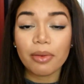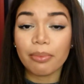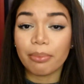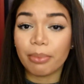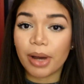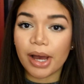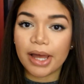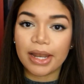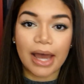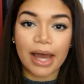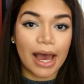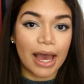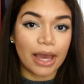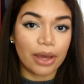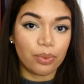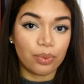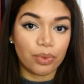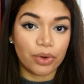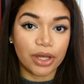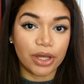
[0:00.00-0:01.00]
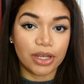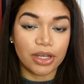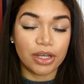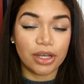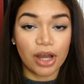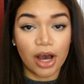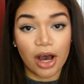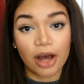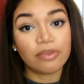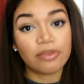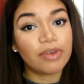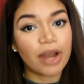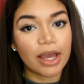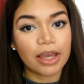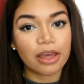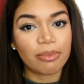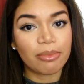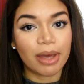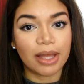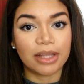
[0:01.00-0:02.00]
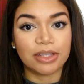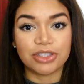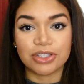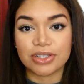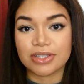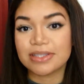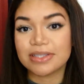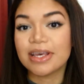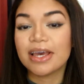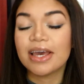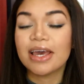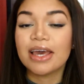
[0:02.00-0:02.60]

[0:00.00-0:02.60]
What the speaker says: But I would not recommend just